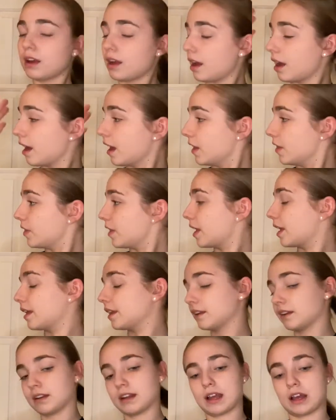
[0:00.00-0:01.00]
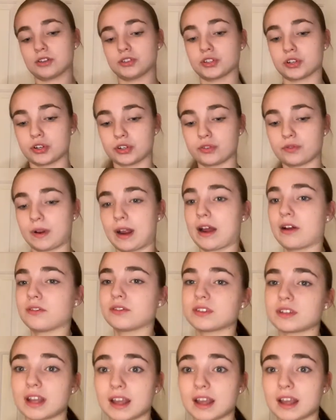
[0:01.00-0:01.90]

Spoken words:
And then I'll turn around